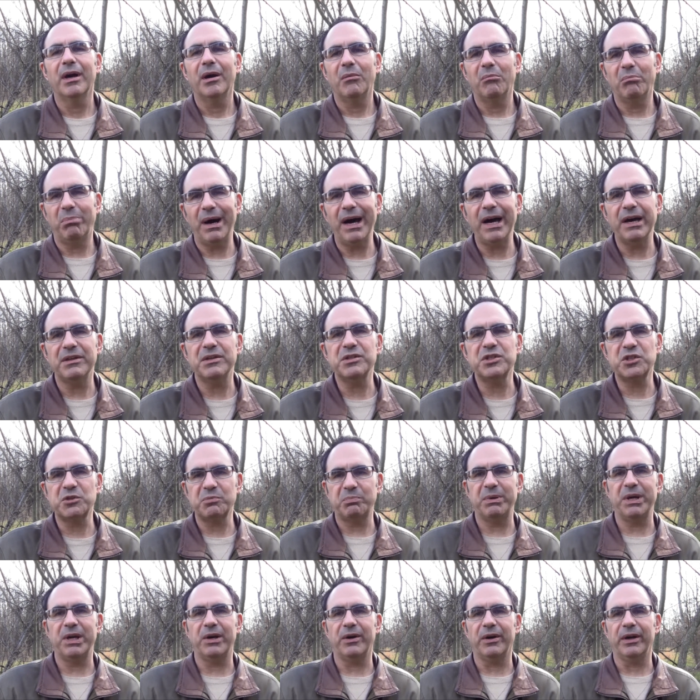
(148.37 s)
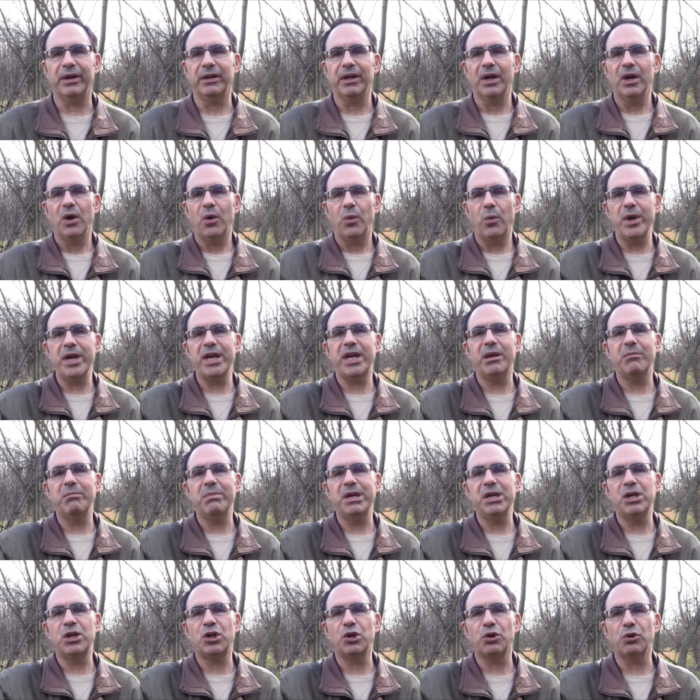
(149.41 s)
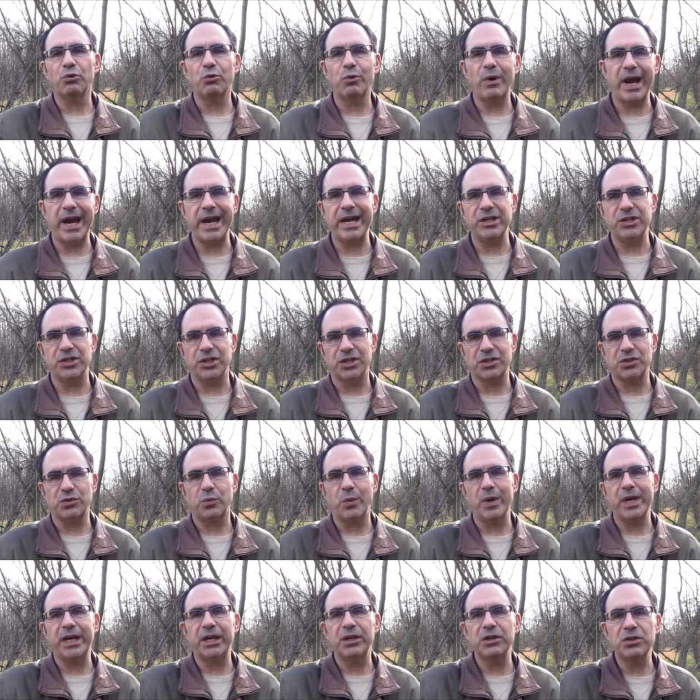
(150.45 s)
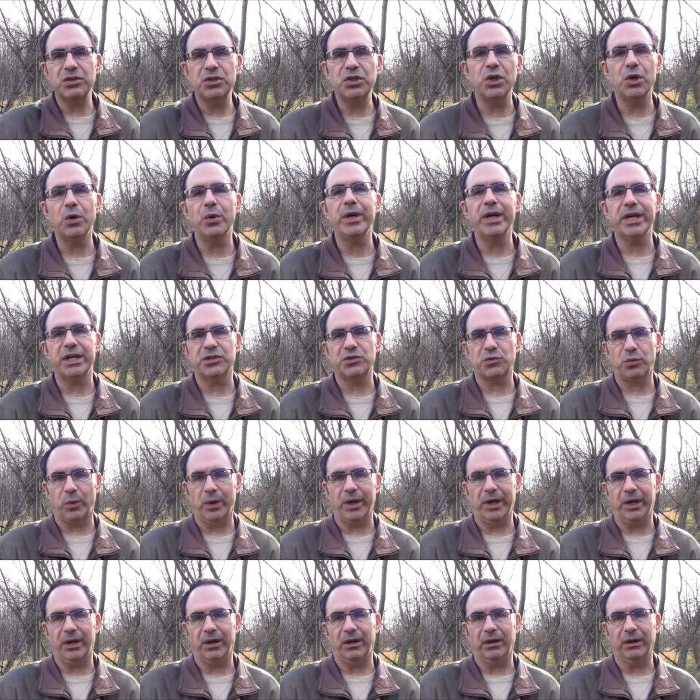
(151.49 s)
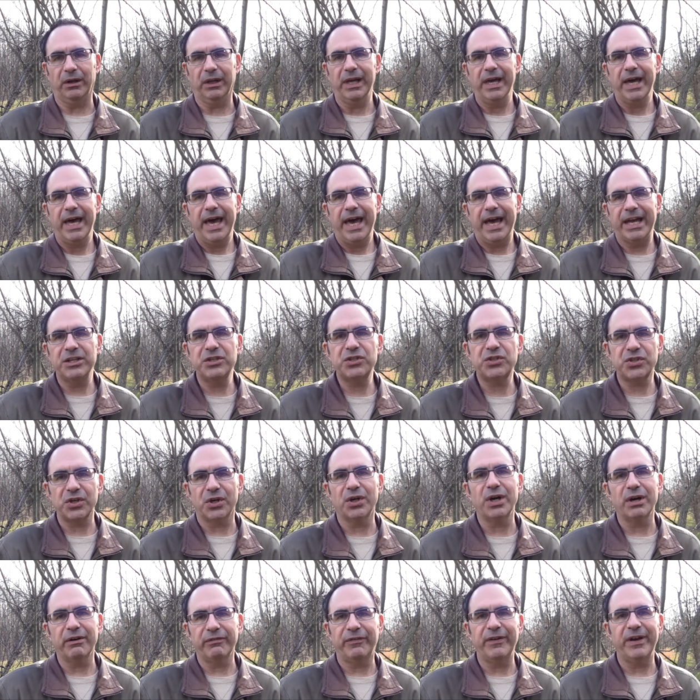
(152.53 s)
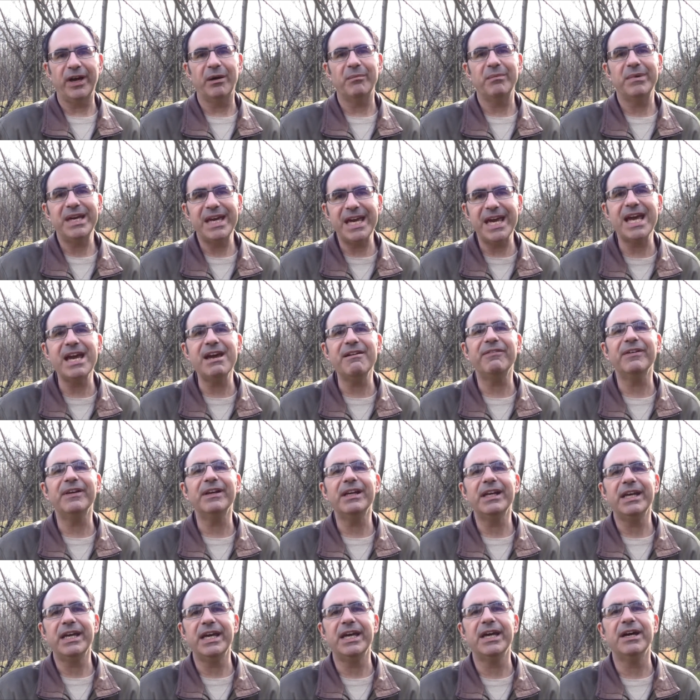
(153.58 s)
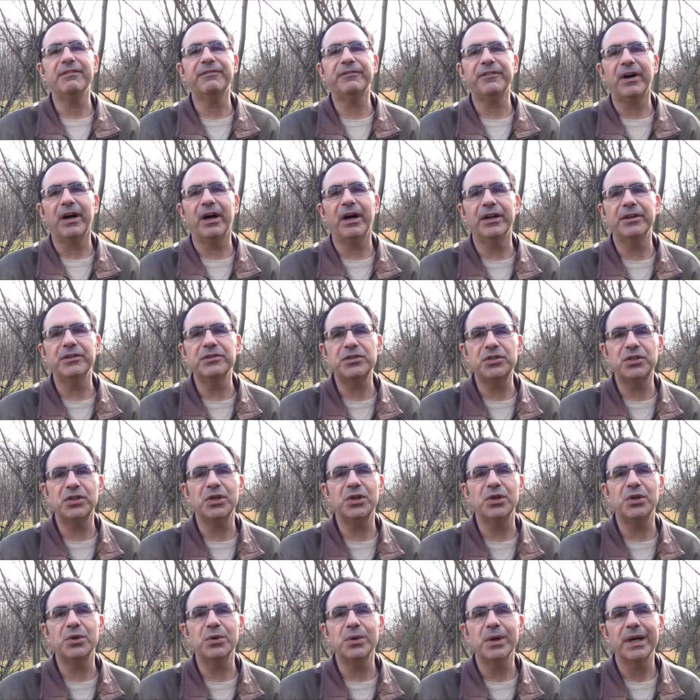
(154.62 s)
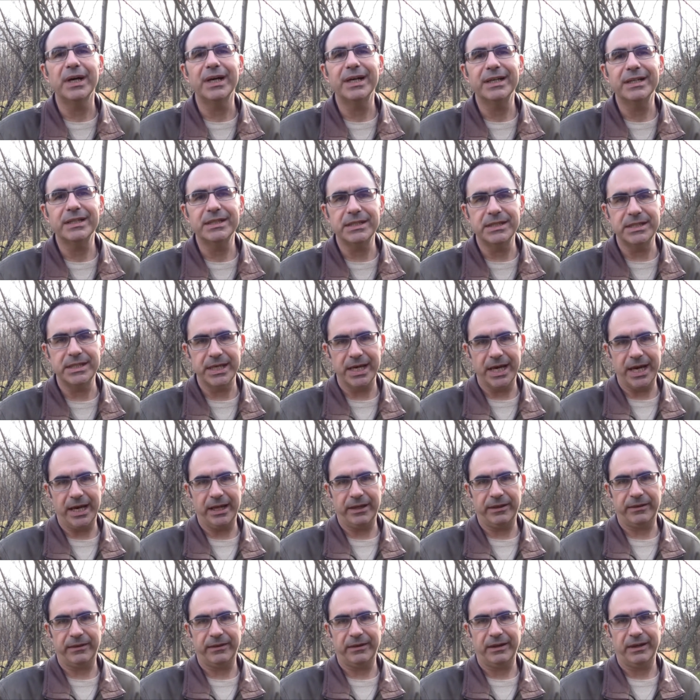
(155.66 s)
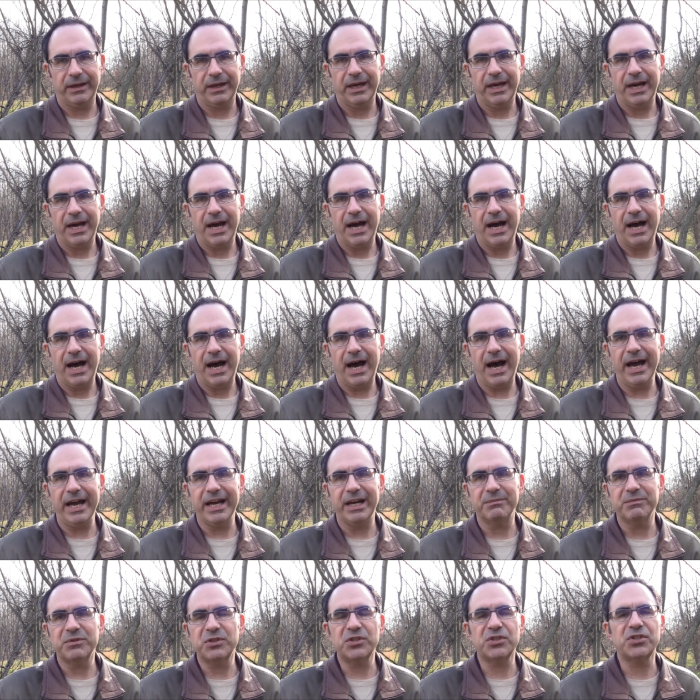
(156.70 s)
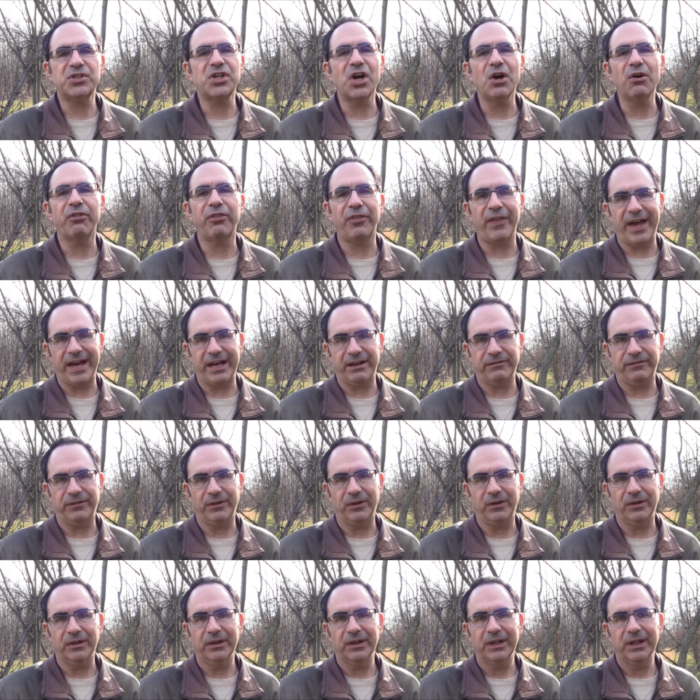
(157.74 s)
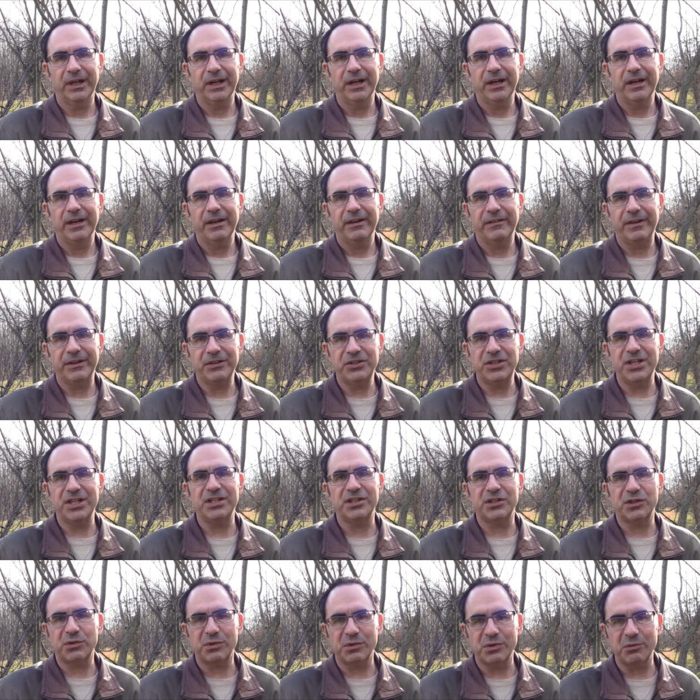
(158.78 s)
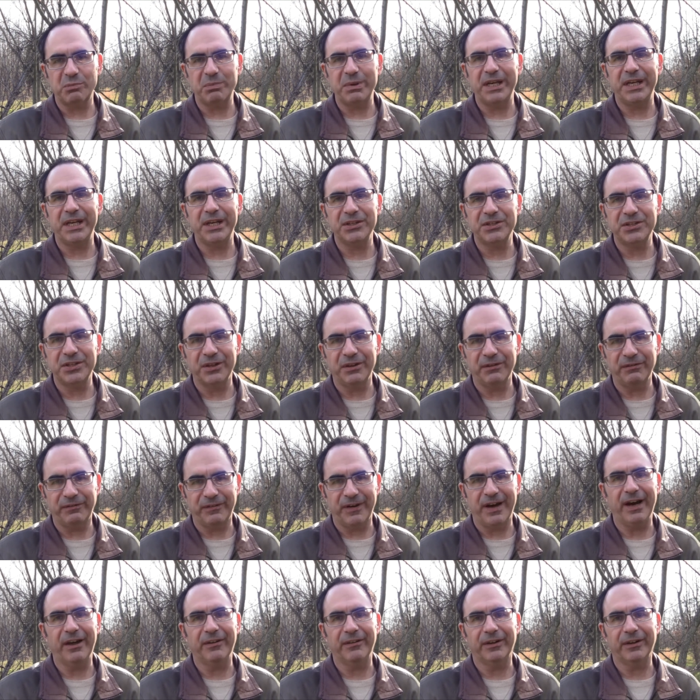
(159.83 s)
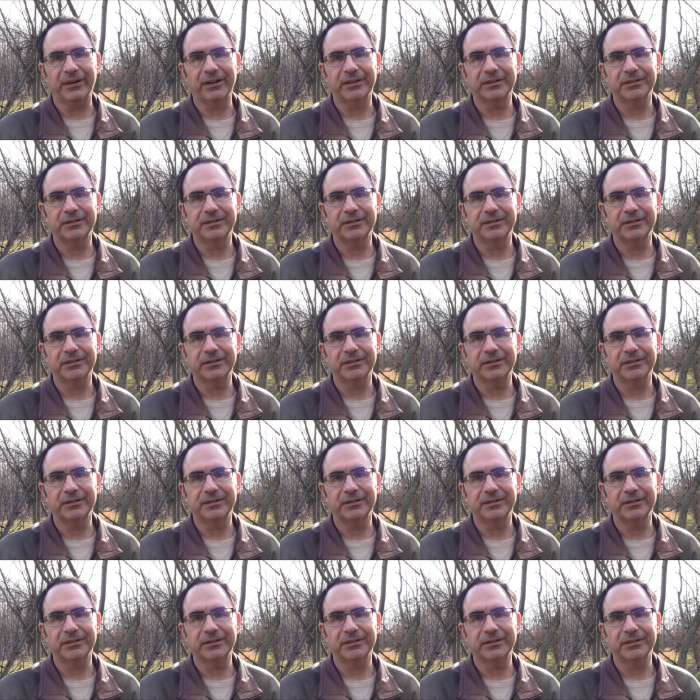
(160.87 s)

by the Spirit, we can be courageous, we can do his will and serve him even if unto death. I am so thankful that Jesus was obedient to the Father.